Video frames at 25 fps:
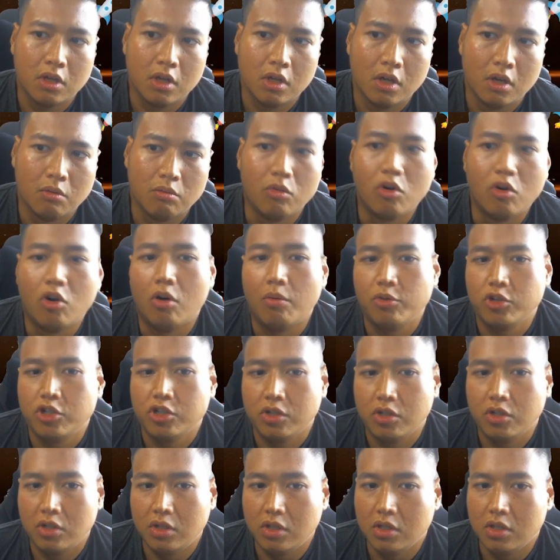more
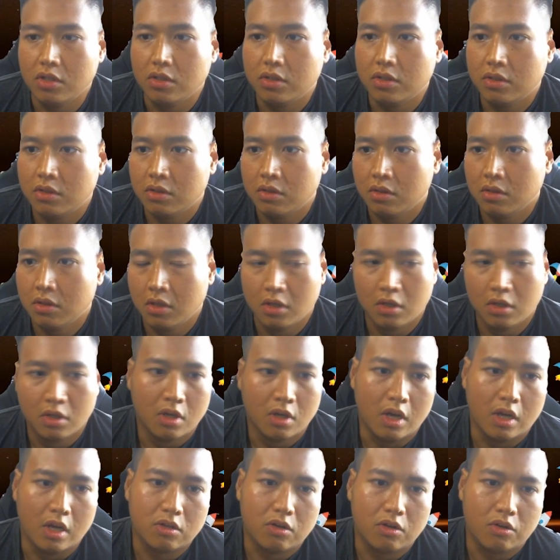opportunities
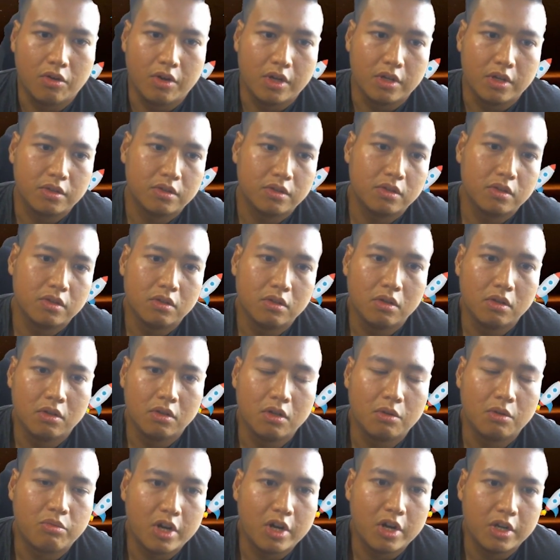as long as the
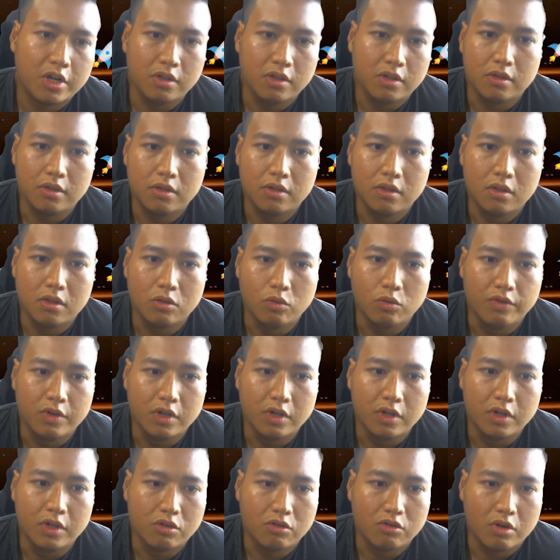price is still within
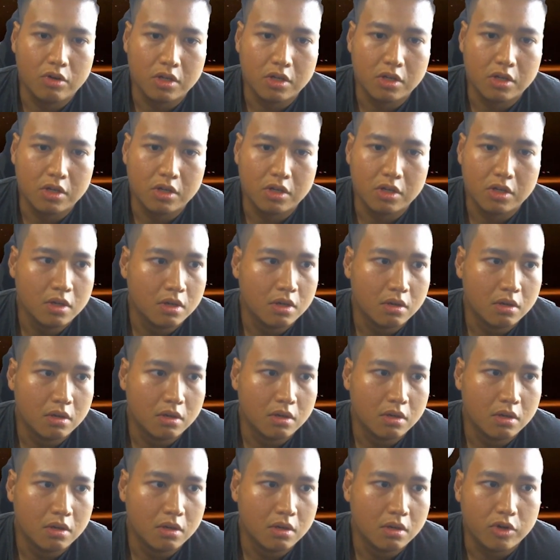the trend, the
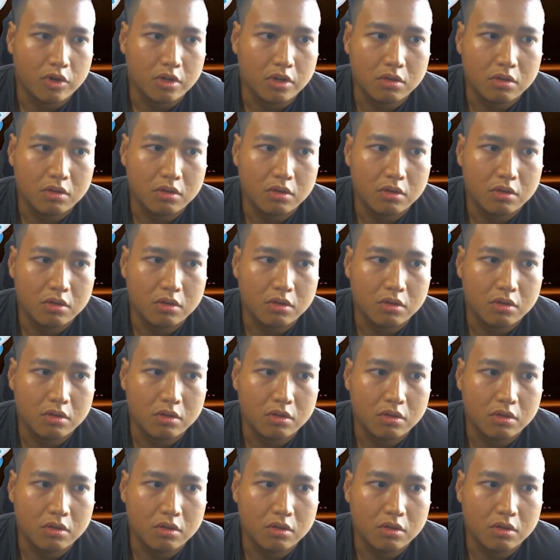same trend. So